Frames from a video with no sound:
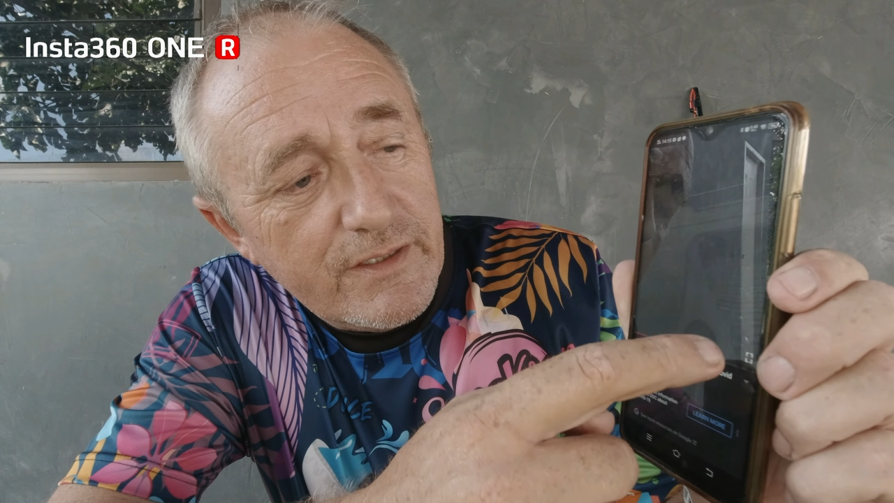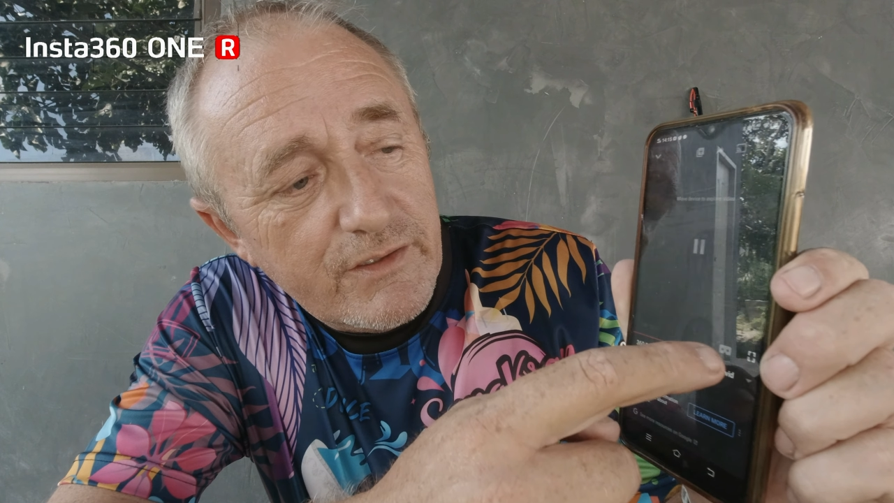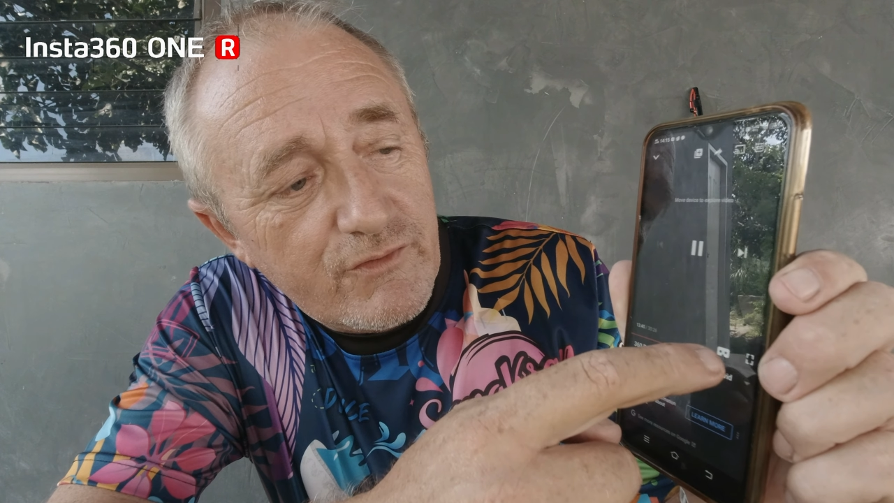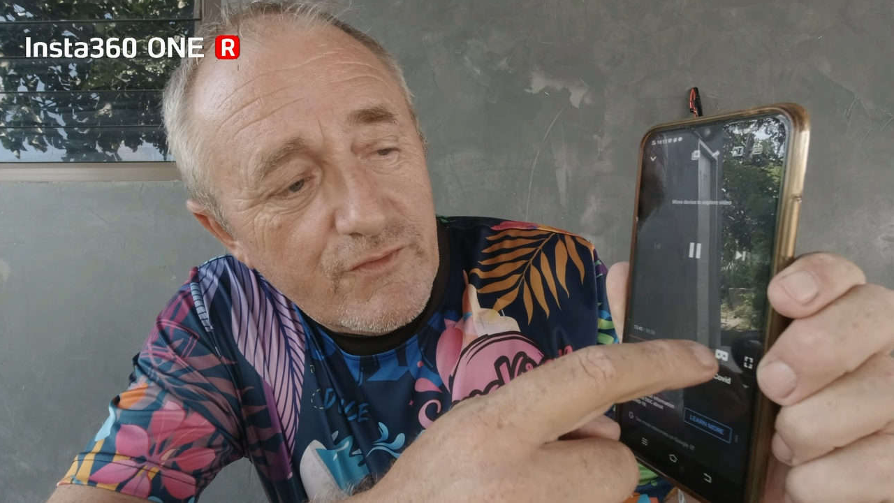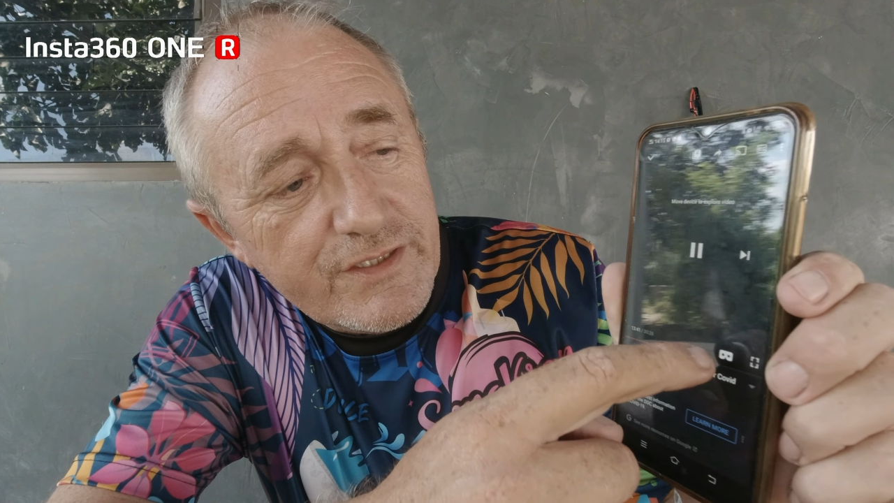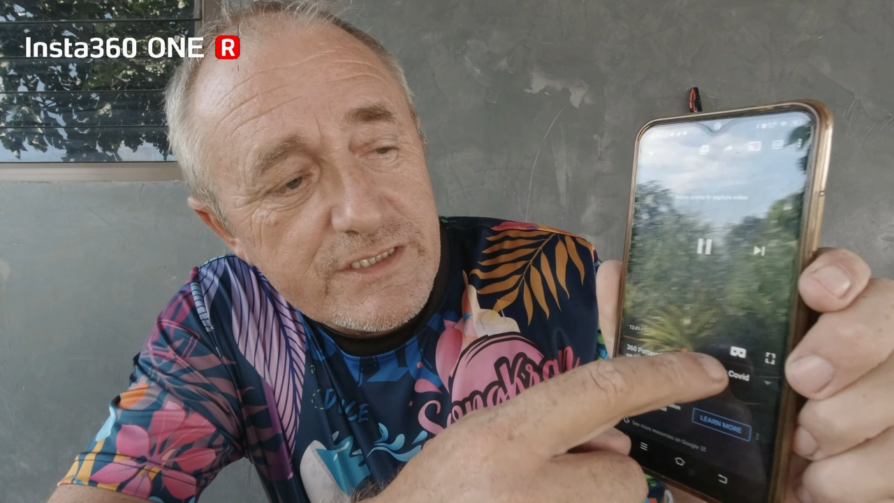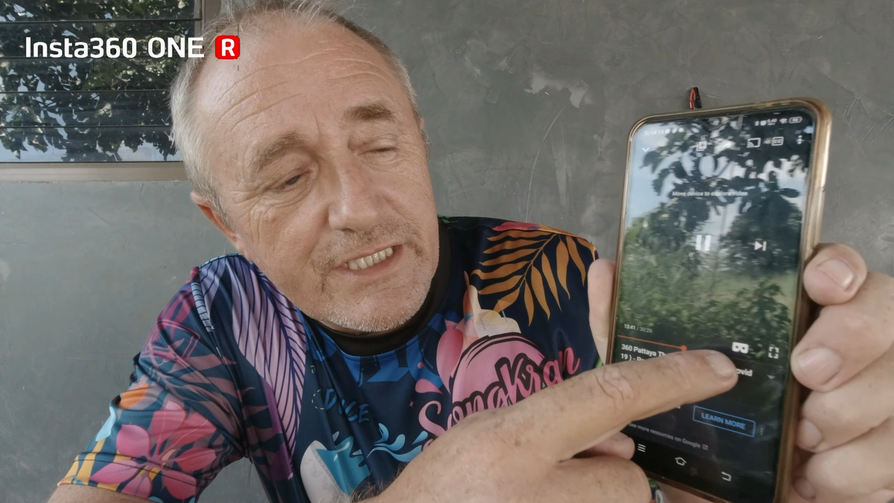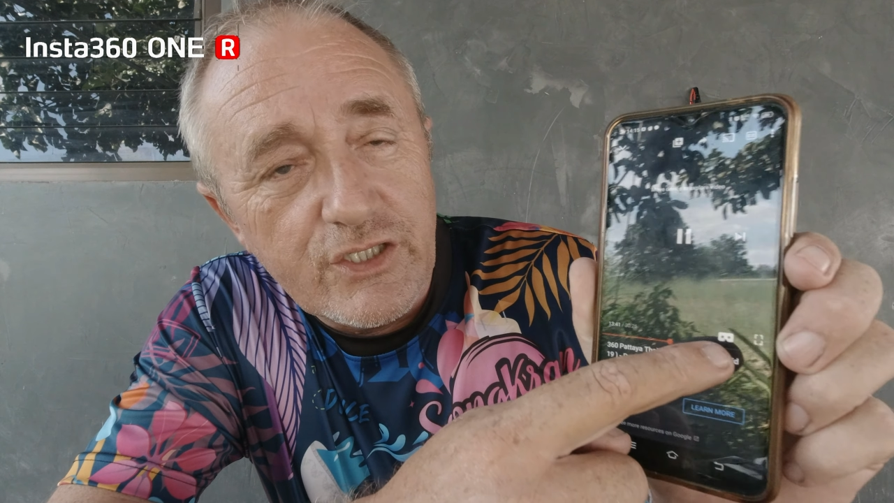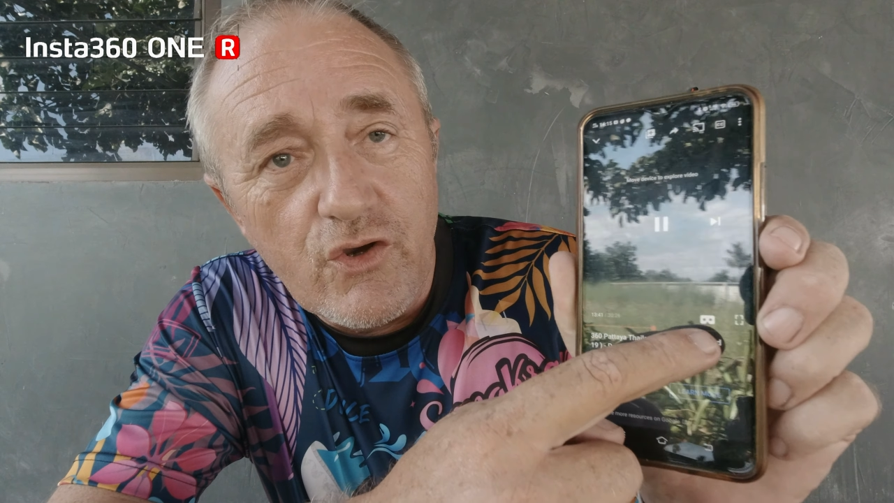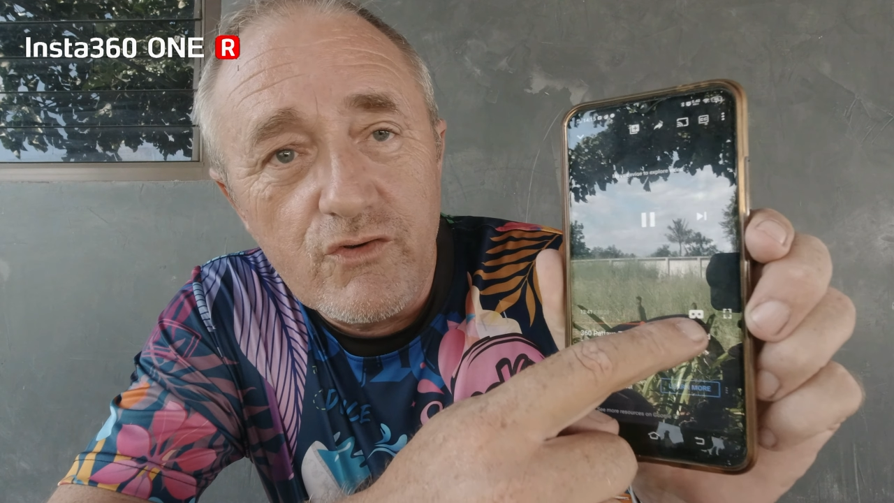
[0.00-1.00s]
You've got these
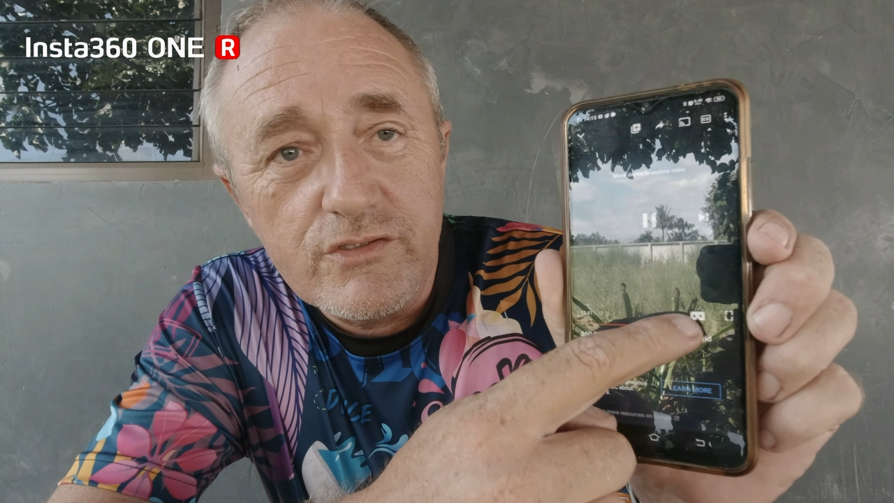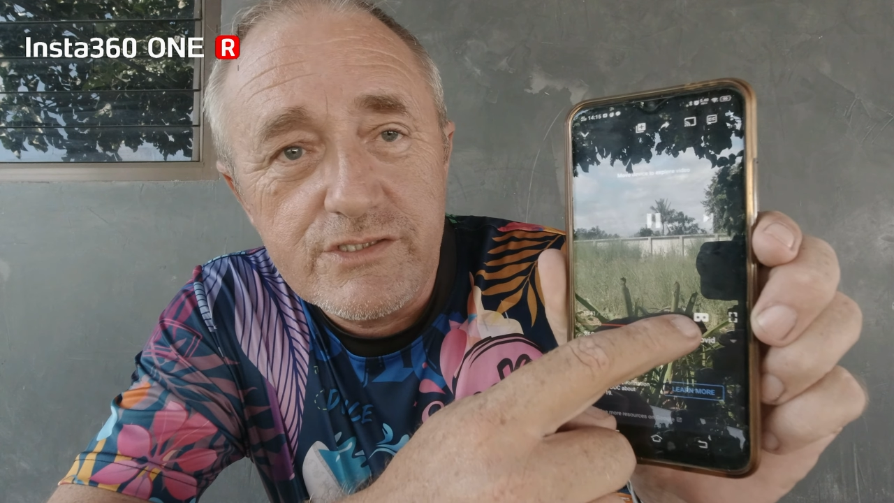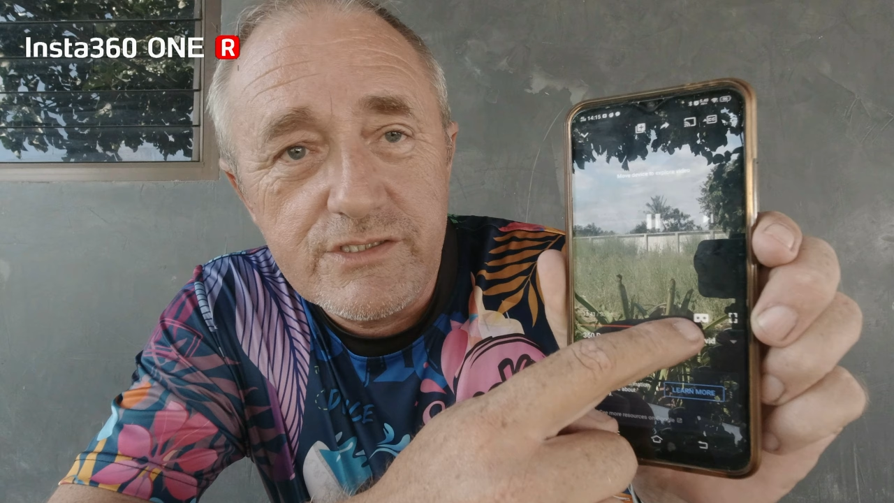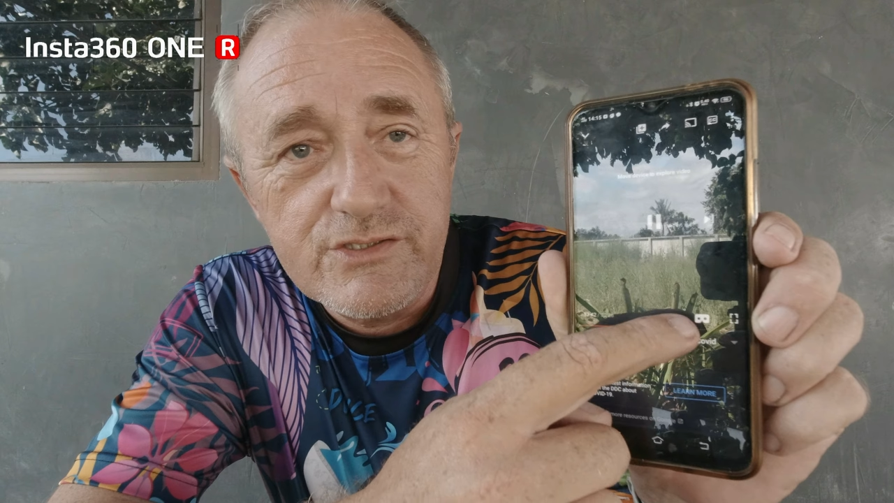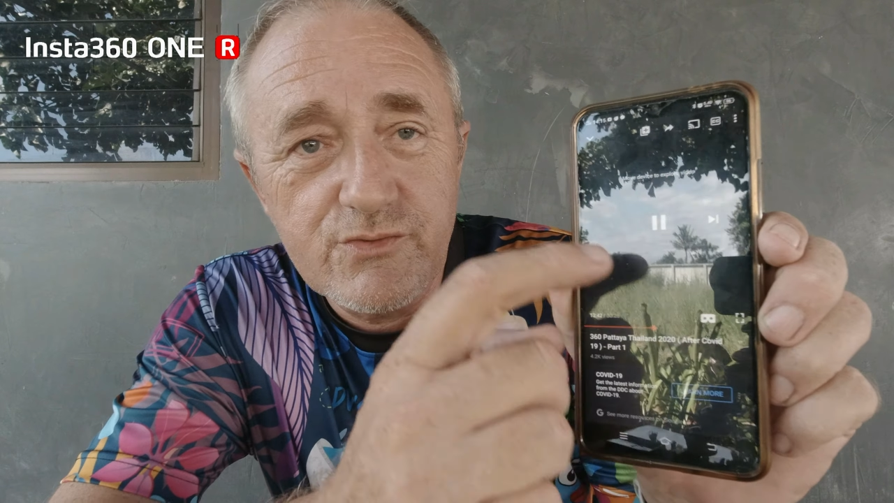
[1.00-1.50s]
like goggles.